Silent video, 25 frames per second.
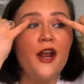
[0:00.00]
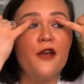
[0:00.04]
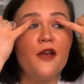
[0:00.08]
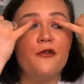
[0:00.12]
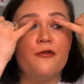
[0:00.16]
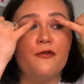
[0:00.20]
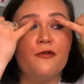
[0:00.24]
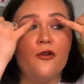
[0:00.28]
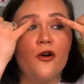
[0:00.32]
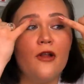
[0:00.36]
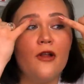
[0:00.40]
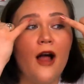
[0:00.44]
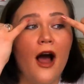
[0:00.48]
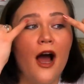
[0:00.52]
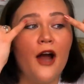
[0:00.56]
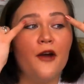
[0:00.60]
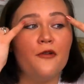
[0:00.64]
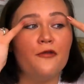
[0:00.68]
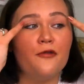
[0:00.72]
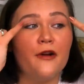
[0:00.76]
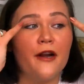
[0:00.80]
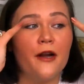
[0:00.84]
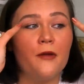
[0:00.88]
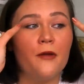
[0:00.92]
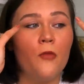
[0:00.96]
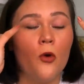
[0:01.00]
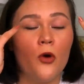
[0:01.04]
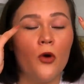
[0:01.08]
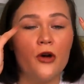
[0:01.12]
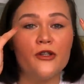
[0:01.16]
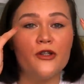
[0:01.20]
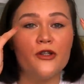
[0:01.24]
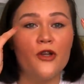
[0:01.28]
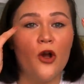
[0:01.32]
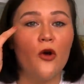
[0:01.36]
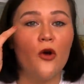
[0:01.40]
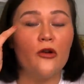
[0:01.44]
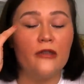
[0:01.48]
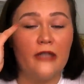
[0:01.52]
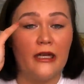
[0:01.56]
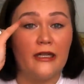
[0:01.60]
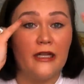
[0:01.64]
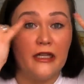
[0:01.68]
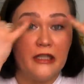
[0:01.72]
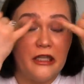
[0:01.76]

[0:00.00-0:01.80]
a full-on friggin' Morse code